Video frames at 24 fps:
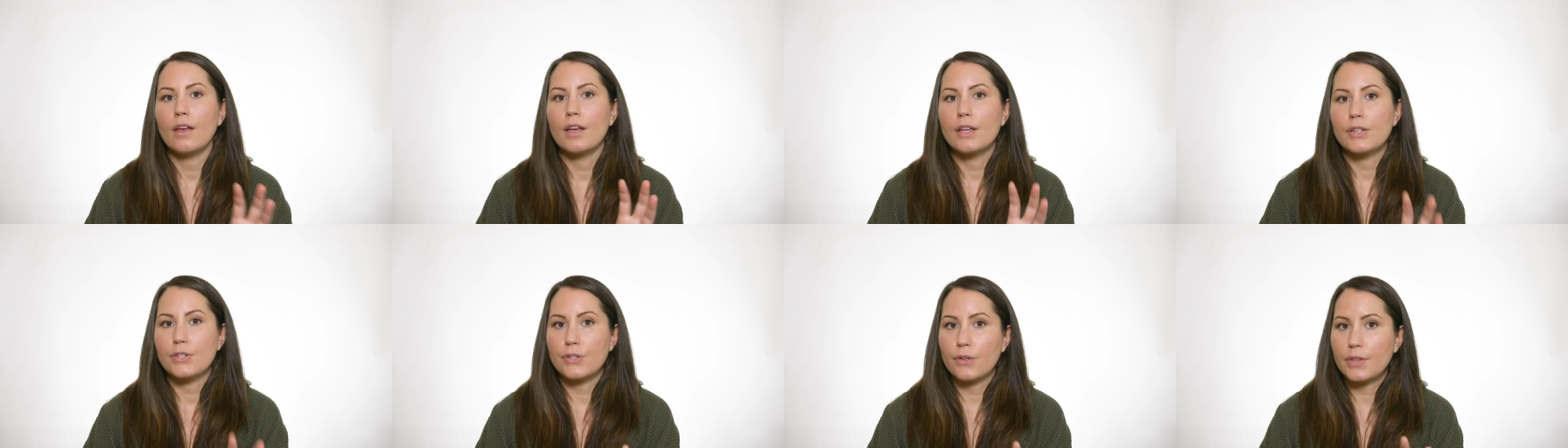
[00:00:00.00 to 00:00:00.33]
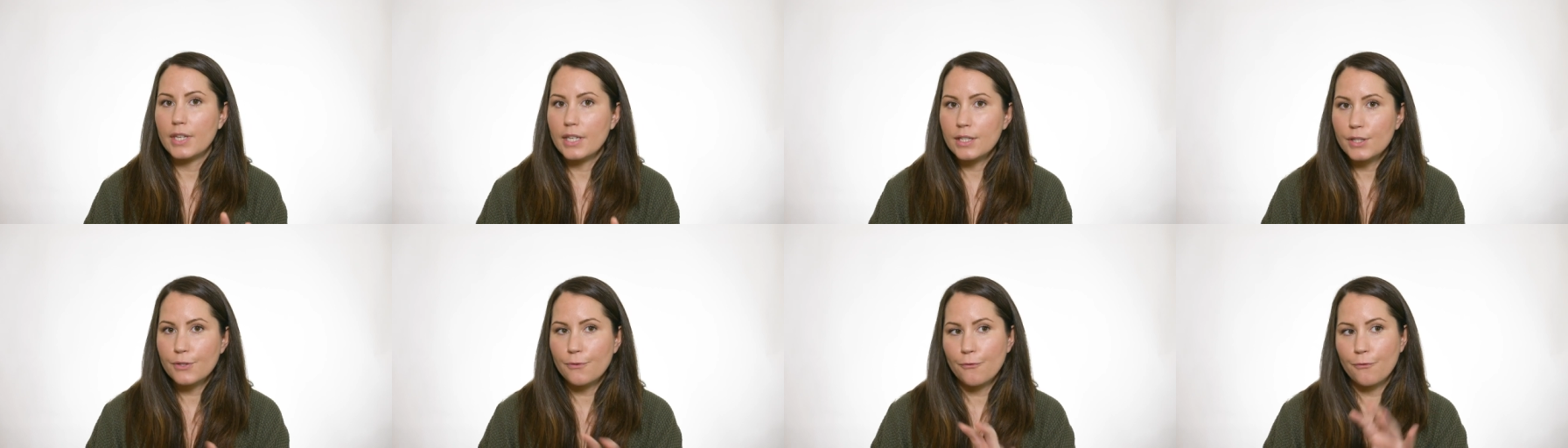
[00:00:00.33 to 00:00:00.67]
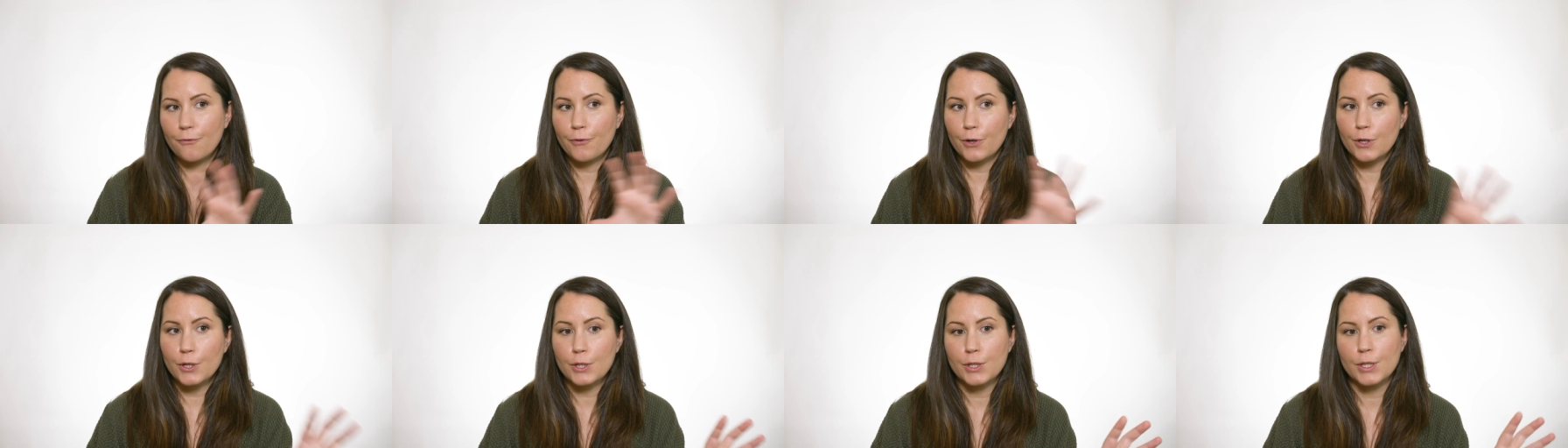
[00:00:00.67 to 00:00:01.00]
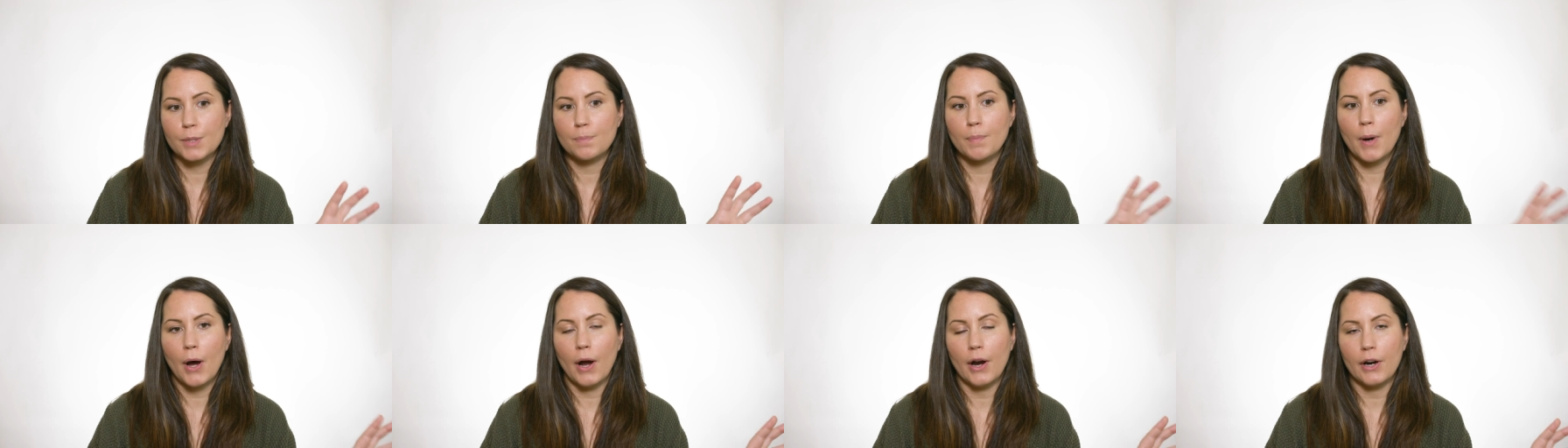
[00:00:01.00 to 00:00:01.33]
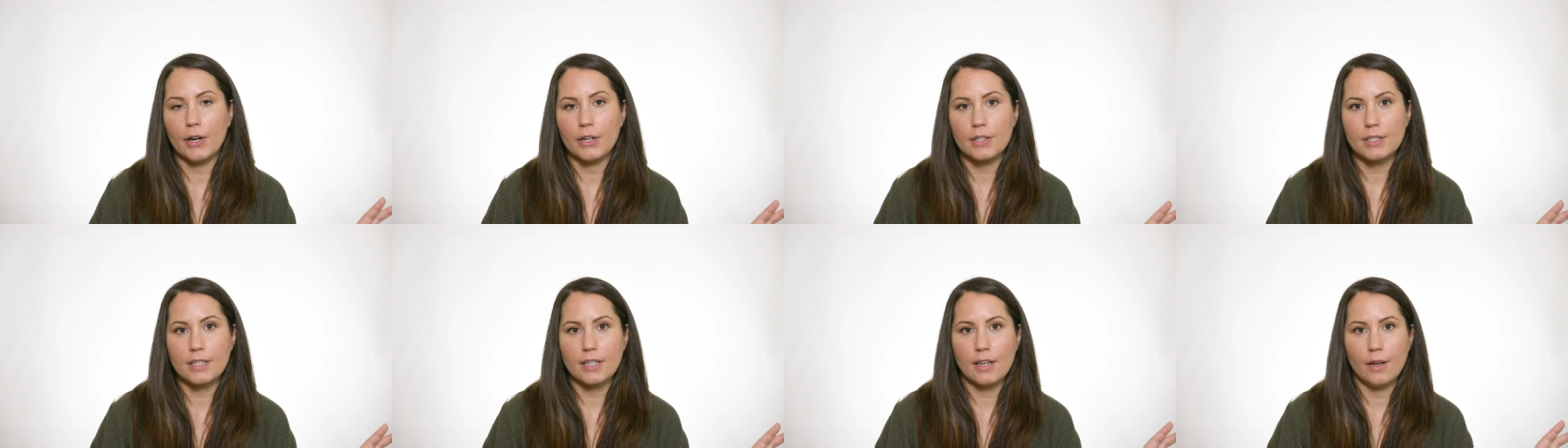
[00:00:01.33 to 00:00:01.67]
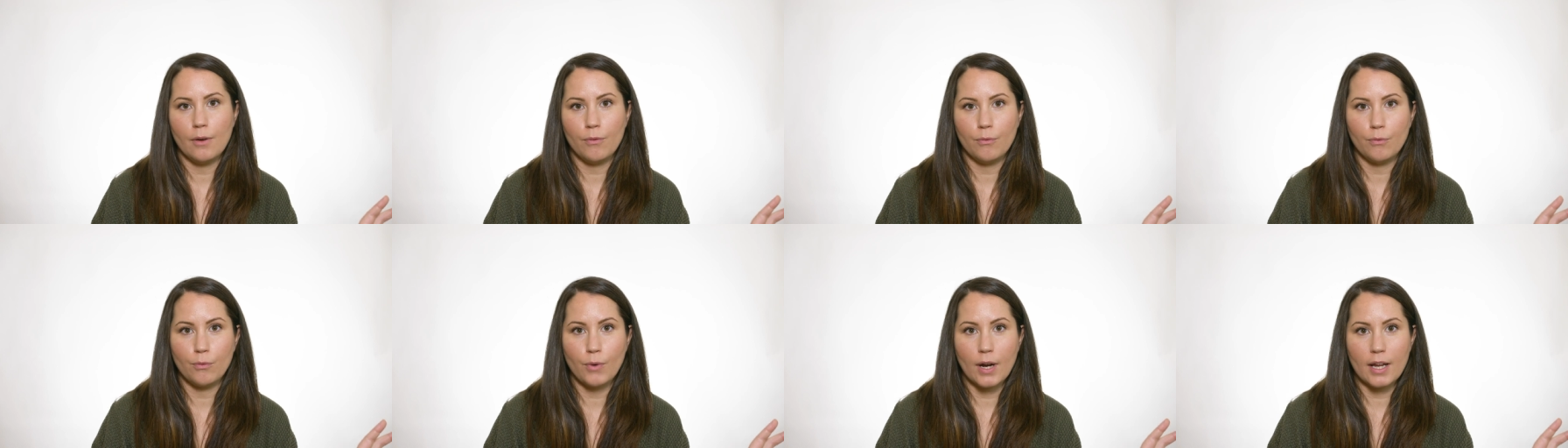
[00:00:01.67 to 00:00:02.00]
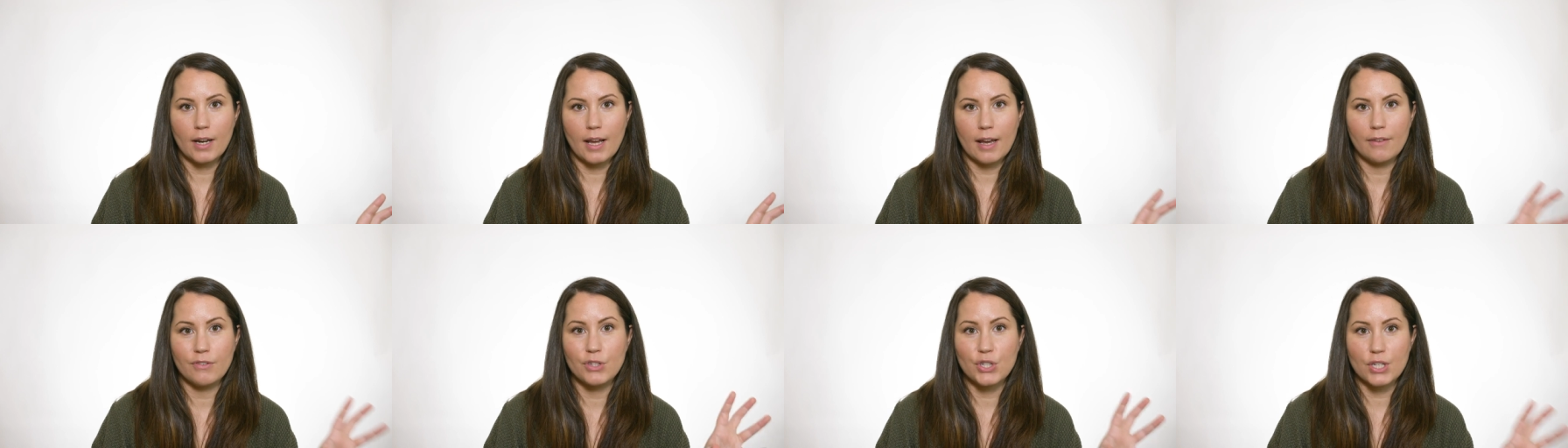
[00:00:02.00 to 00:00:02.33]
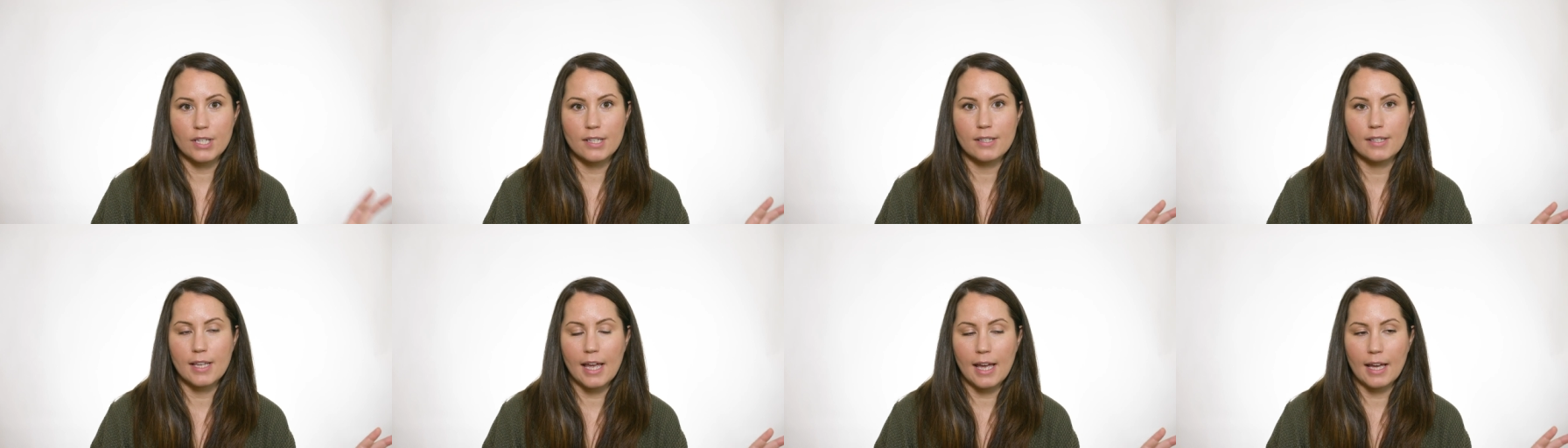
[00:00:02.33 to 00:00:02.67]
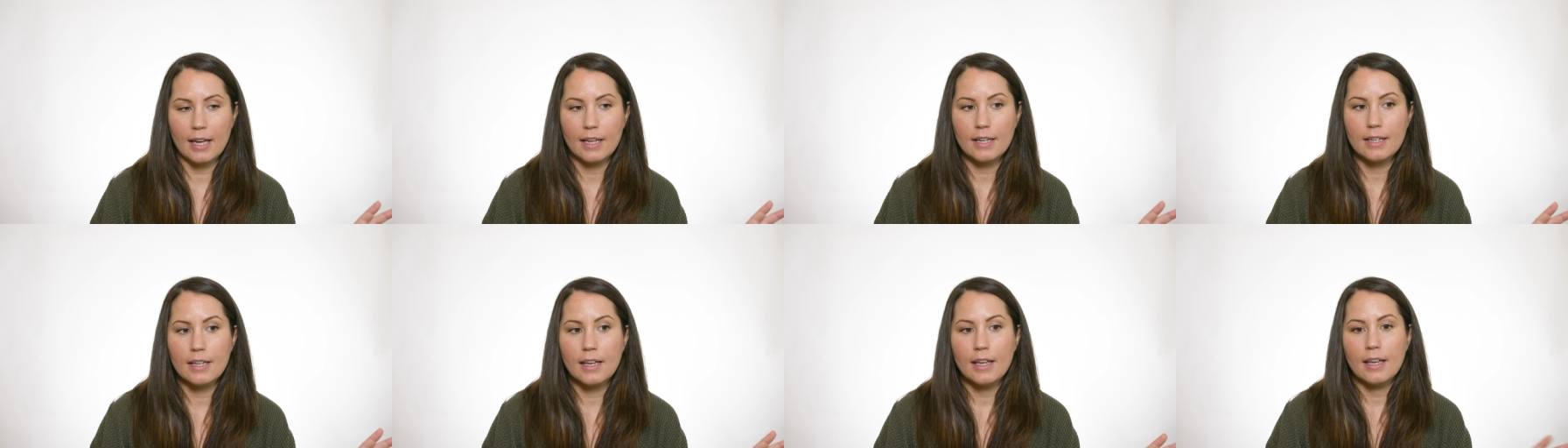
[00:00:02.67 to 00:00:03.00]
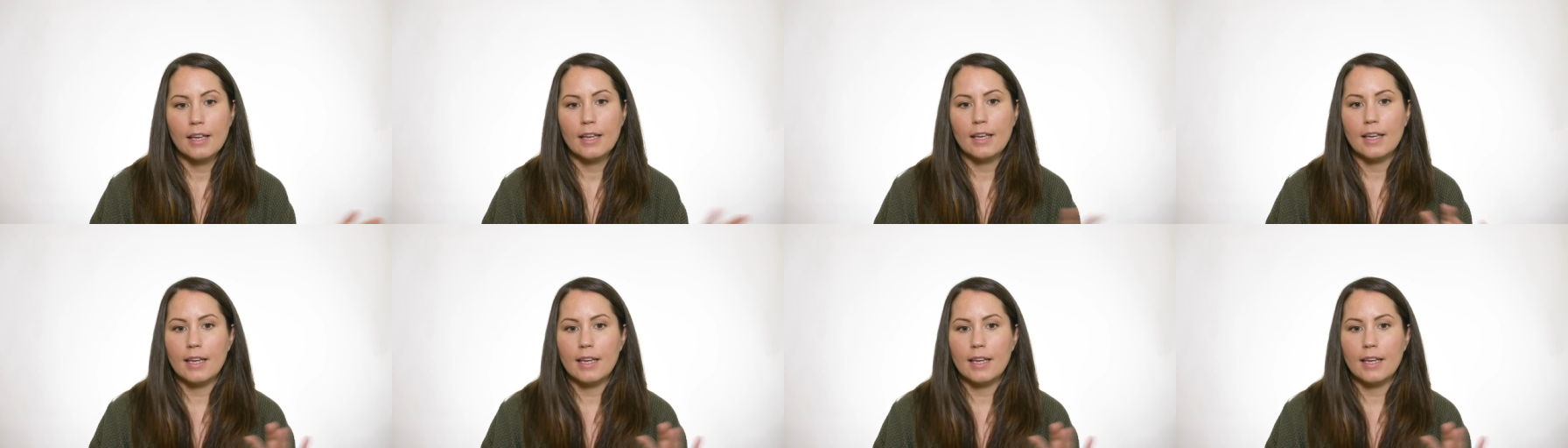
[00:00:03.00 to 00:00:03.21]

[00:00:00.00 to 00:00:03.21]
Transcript: So this first part of what I've just said